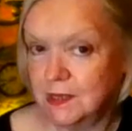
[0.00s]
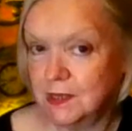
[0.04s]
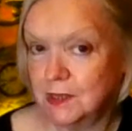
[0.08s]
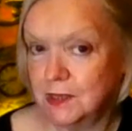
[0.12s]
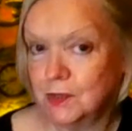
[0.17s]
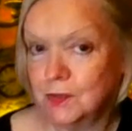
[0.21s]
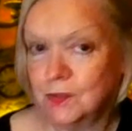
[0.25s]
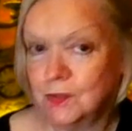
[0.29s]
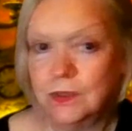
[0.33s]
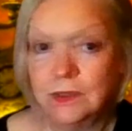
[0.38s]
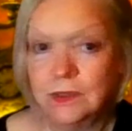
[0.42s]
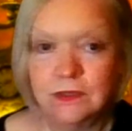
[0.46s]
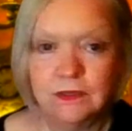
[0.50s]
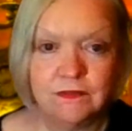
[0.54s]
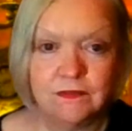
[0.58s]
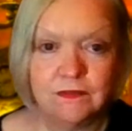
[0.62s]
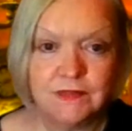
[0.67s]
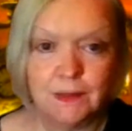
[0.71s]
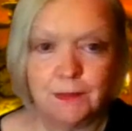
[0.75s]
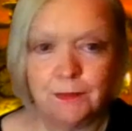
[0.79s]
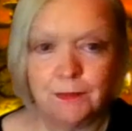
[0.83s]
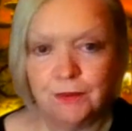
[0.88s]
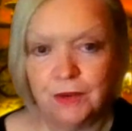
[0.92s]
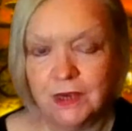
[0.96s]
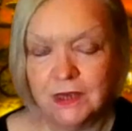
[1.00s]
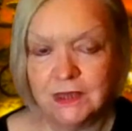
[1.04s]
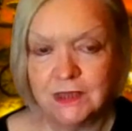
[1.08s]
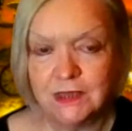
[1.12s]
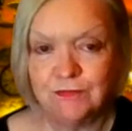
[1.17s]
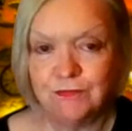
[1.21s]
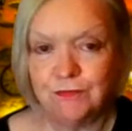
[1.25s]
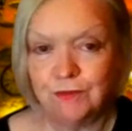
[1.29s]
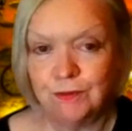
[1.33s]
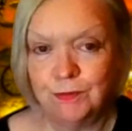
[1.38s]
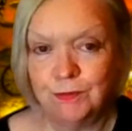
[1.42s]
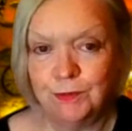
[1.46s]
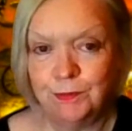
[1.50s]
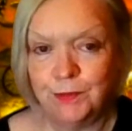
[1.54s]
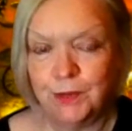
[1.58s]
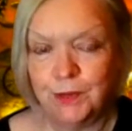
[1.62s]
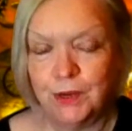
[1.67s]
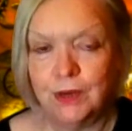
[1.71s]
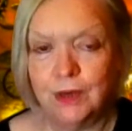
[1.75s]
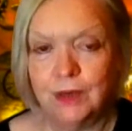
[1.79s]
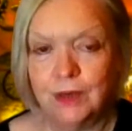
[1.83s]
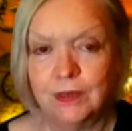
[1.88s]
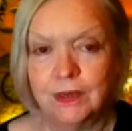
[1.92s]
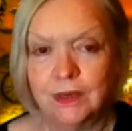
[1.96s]
single you're separated from your
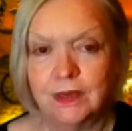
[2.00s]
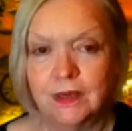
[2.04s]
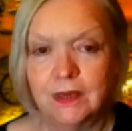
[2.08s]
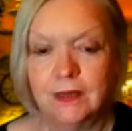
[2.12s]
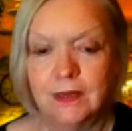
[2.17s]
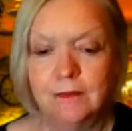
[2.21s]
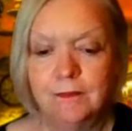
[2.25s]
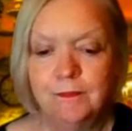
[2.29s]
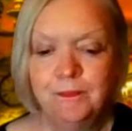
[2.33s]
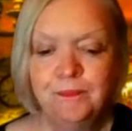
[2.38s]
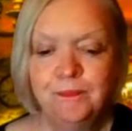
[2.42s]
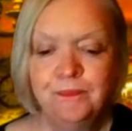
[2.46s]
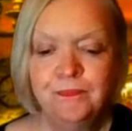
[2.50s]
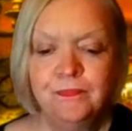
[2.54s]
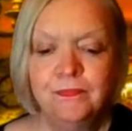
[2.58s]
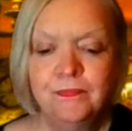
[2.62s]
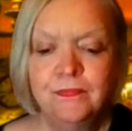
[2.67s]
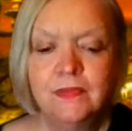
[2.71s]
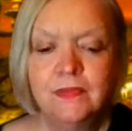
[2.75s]
partner